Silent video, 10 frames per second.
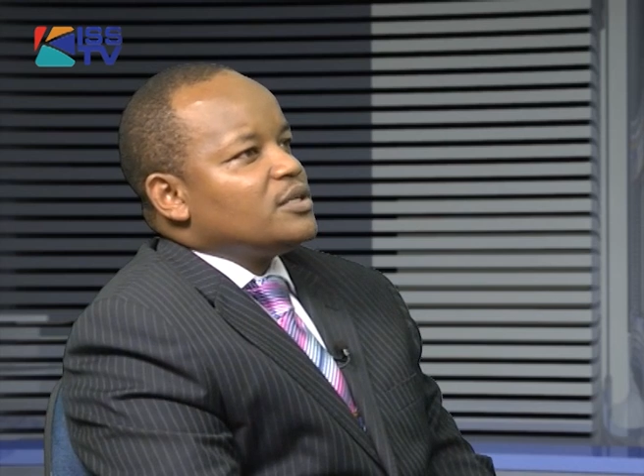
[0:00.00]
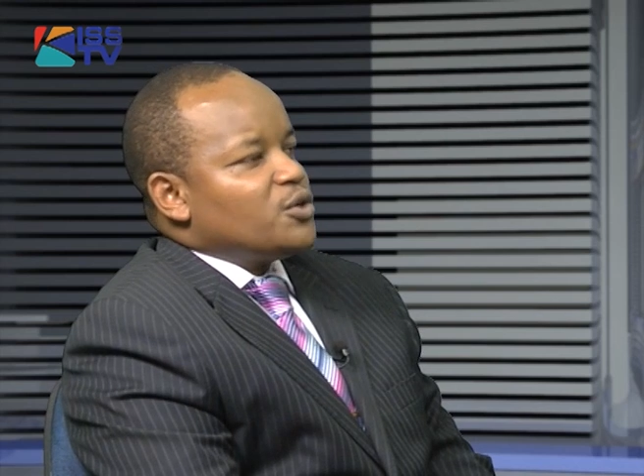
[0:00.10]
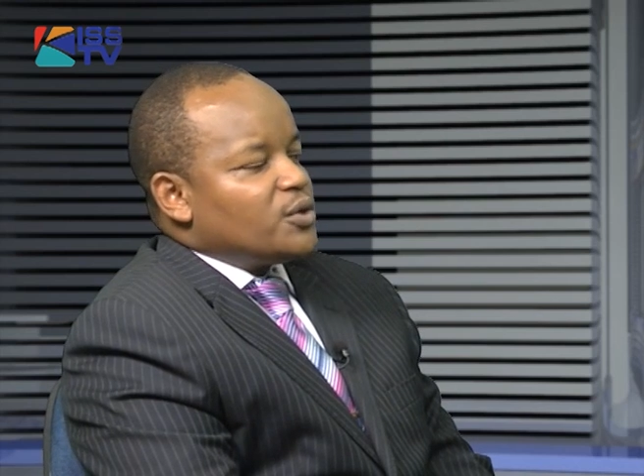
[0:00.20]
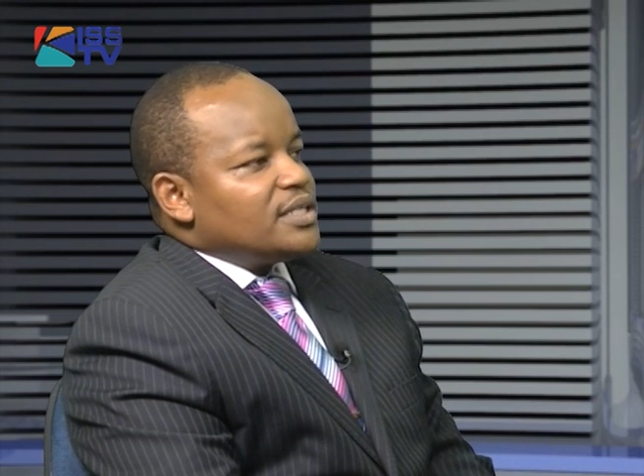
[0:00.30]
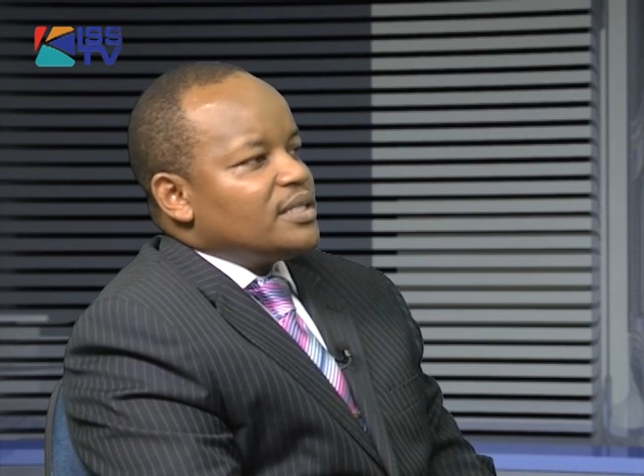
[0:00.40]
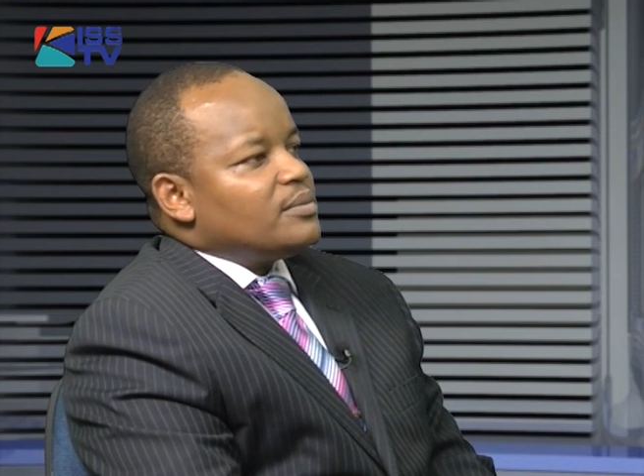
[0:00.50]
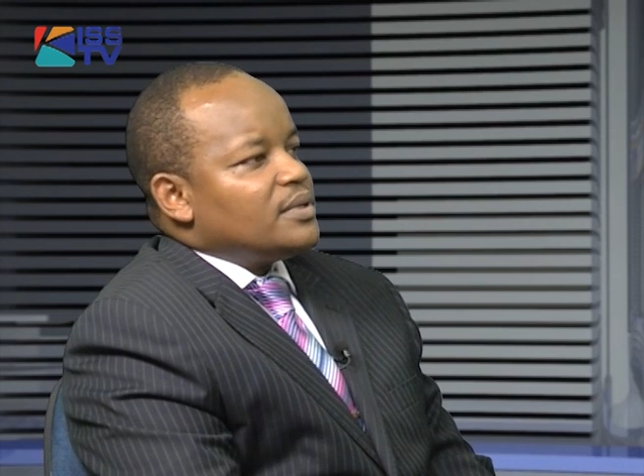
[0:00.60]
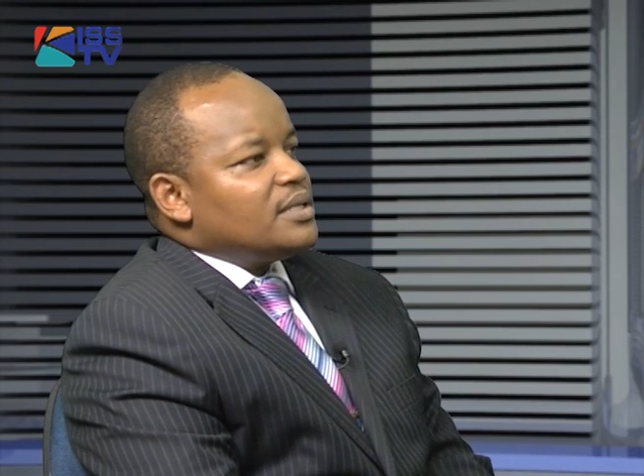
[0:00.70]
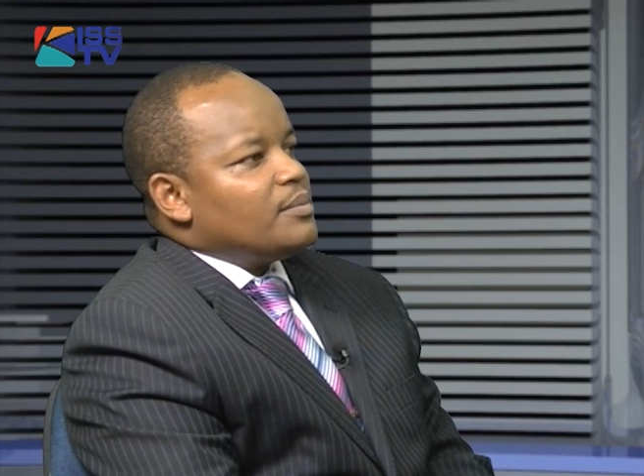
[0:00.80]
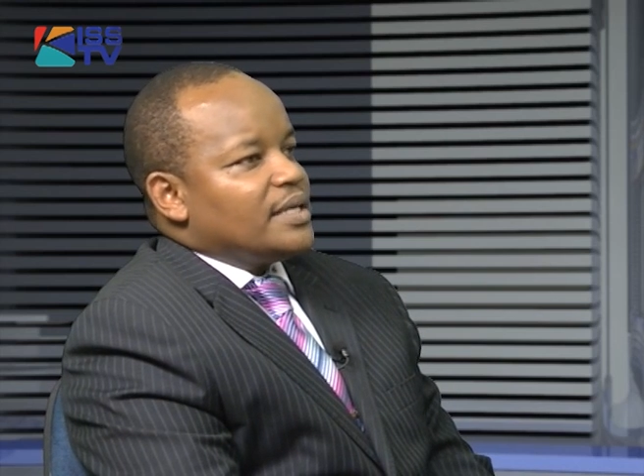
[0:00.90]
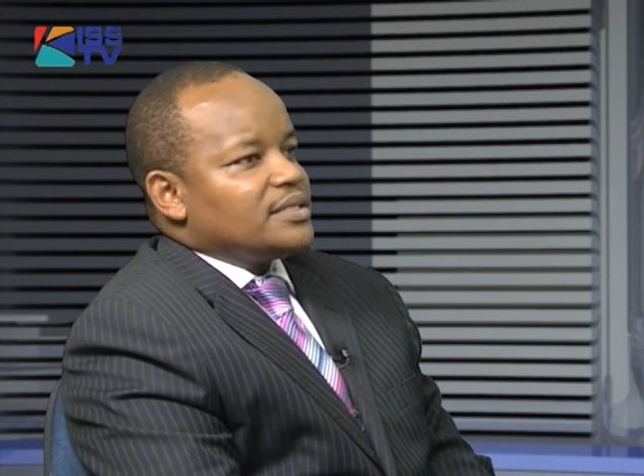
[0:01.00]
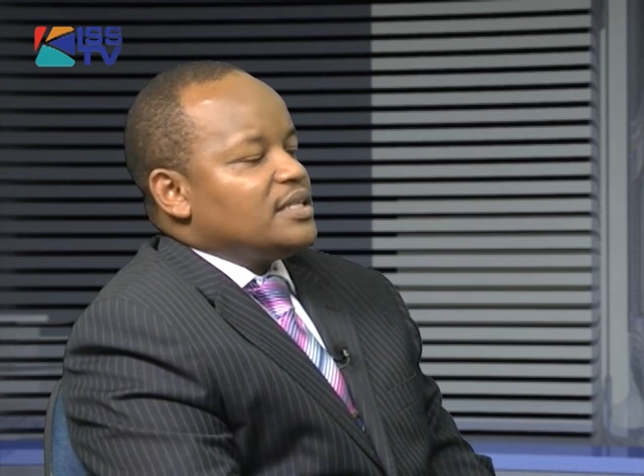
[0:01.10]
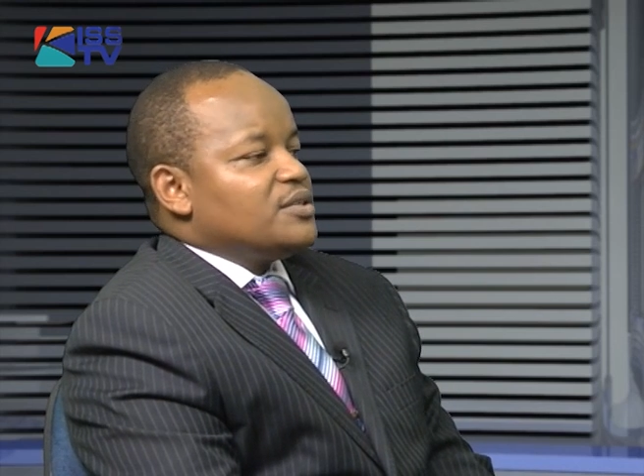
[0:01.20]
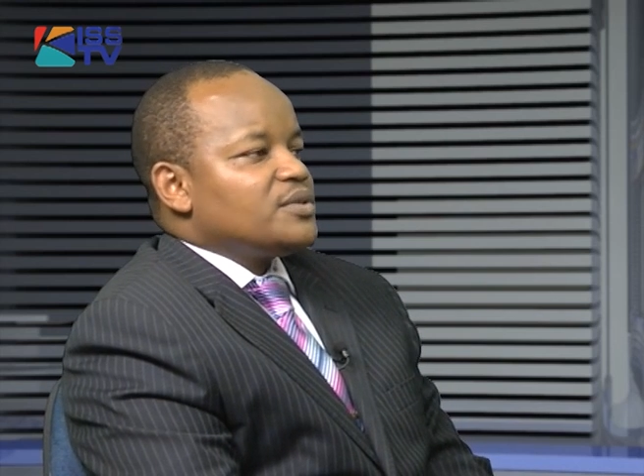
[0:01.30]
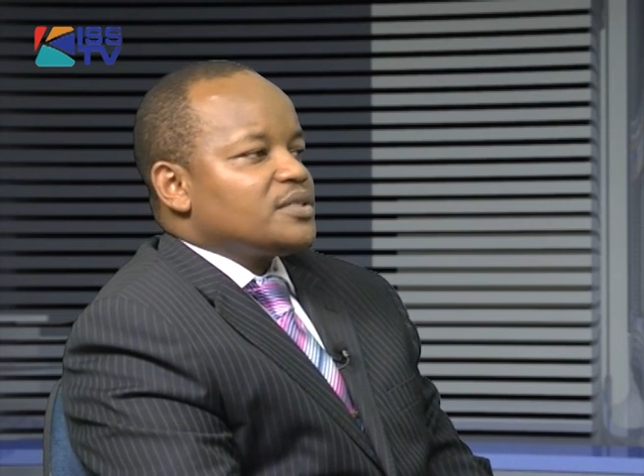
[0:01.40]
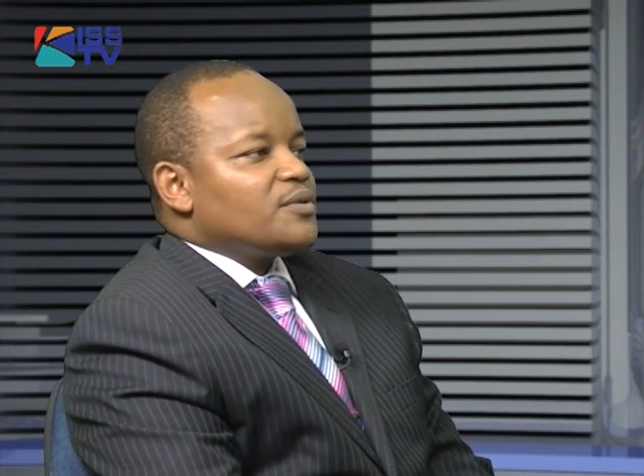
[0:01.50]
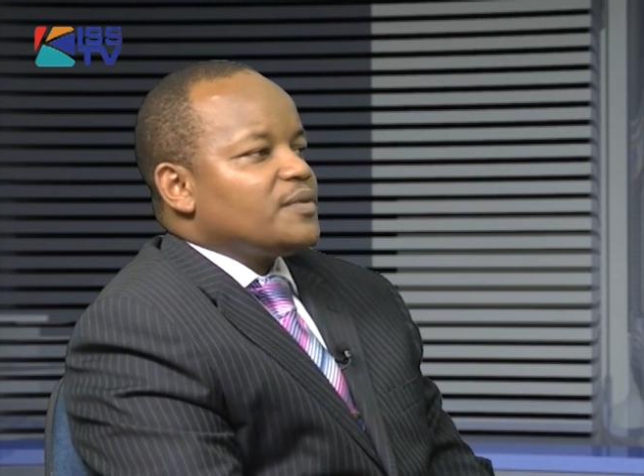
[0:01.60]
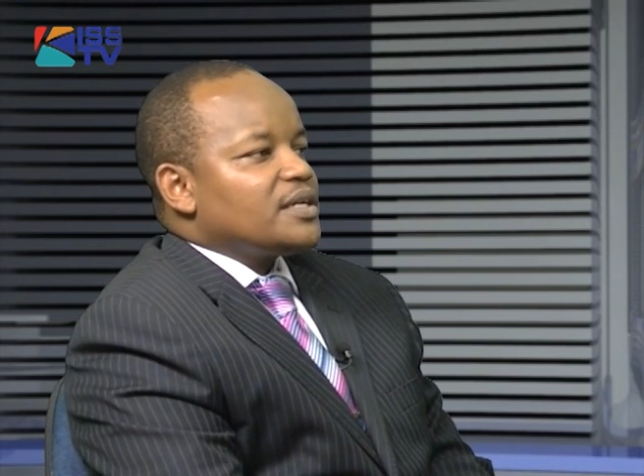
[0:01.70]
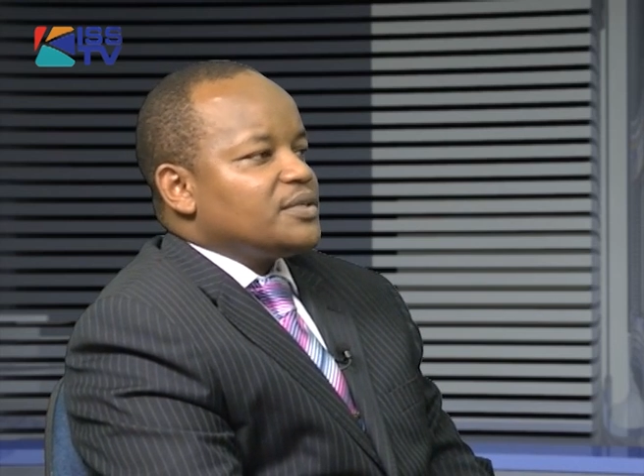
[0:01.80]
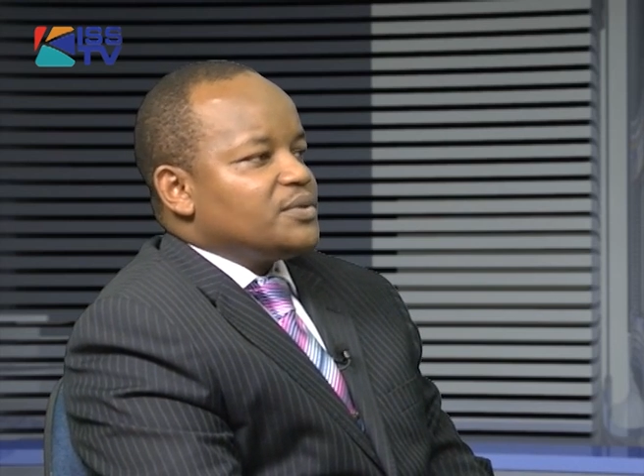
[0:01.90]
not in the best interests of
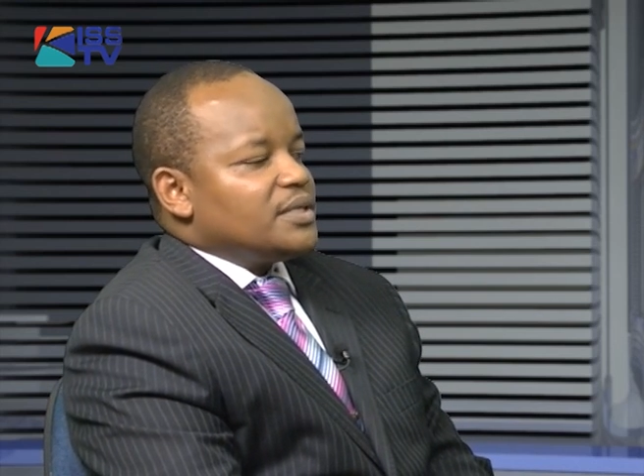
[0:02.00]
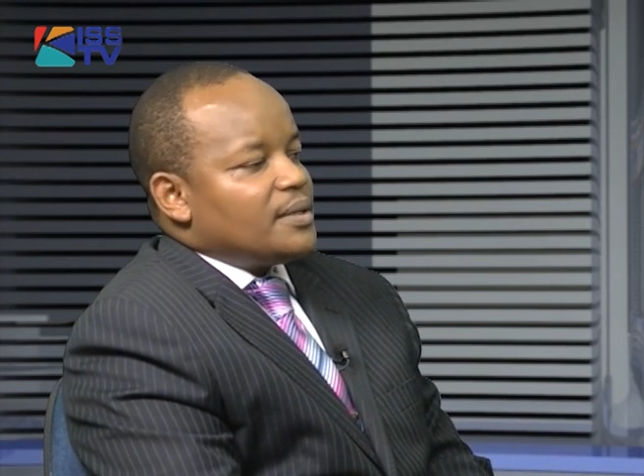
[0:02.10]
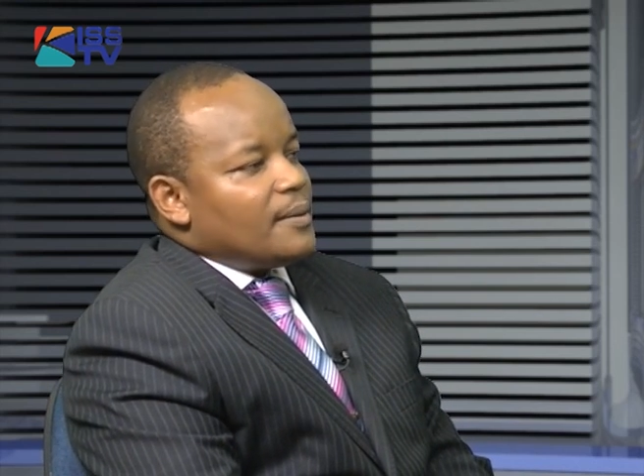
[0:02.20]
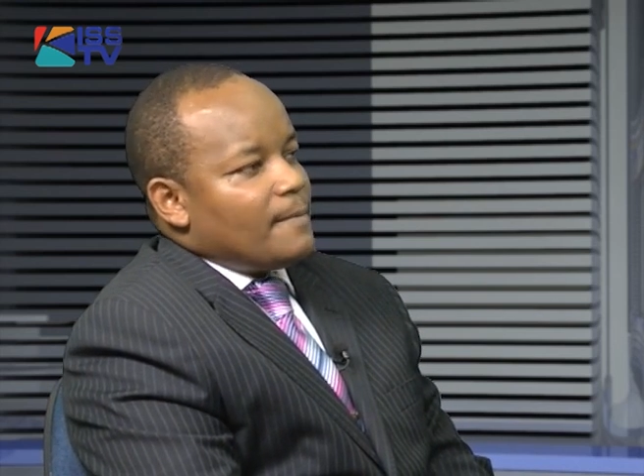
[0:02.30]
the country.